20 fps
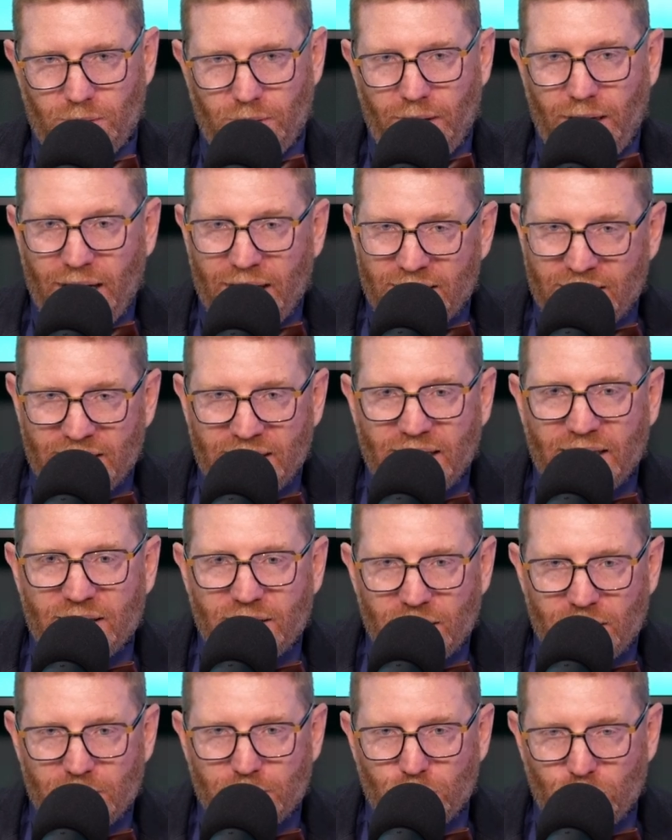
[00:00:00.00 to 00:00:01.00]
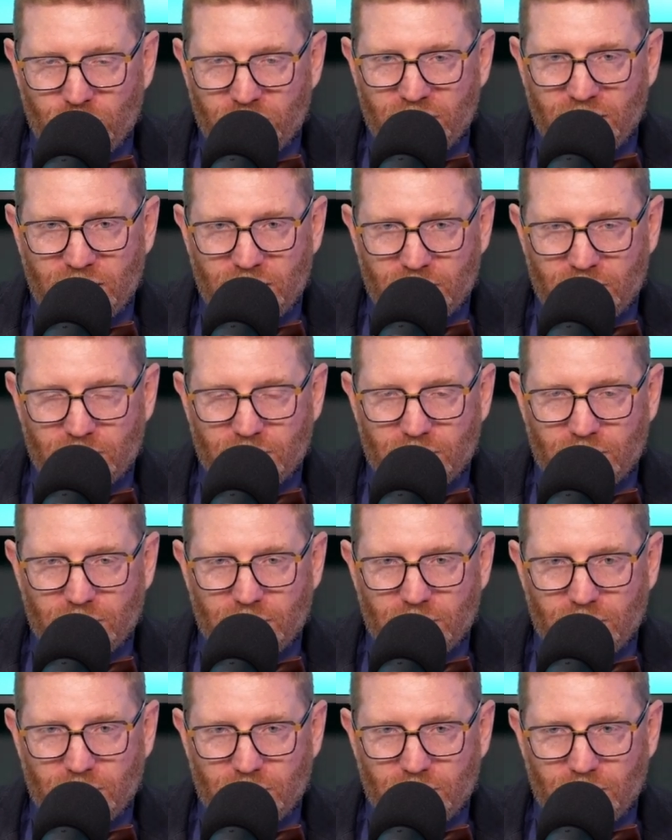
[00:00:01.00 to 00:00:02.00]
At the end of the movie,
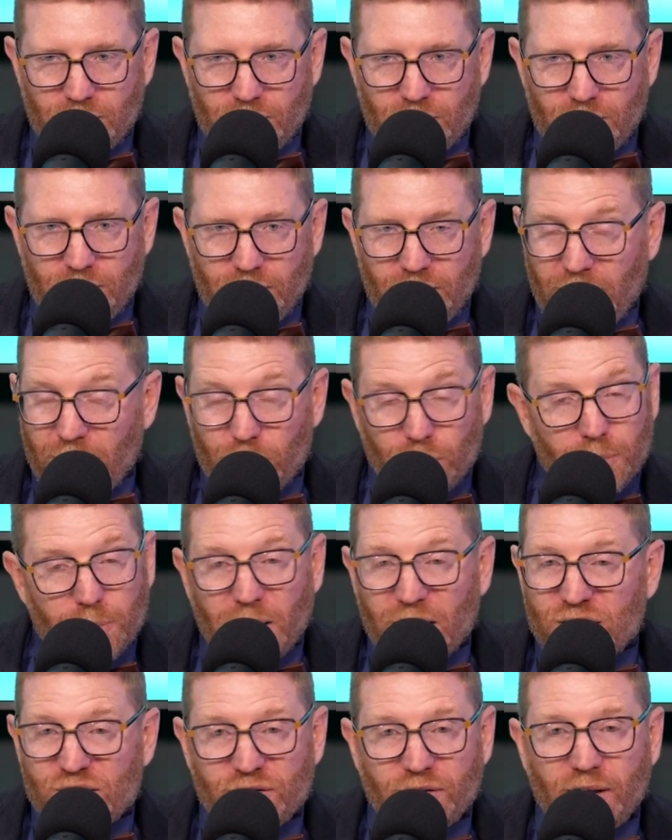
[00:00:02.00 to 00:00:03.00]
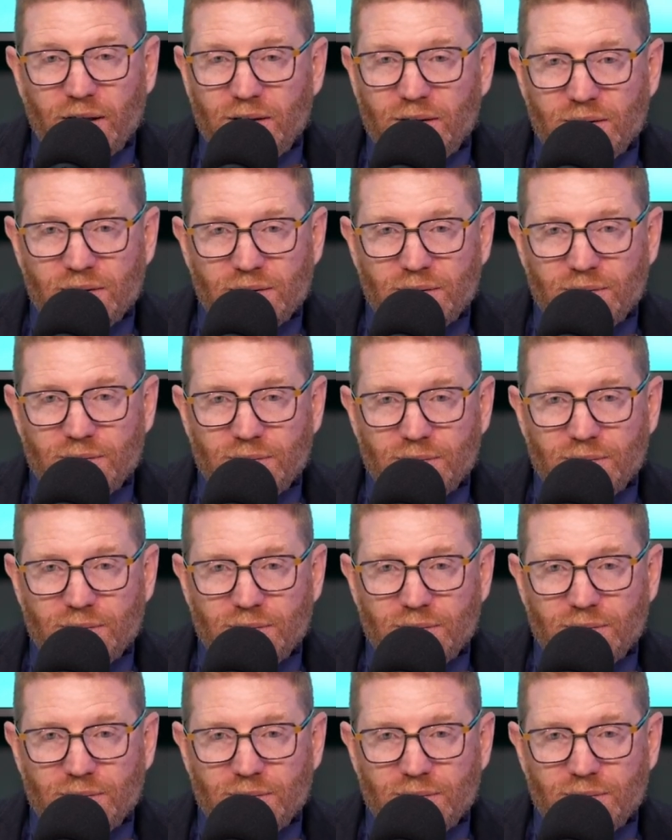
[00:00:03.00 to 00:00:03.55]
they were best friends.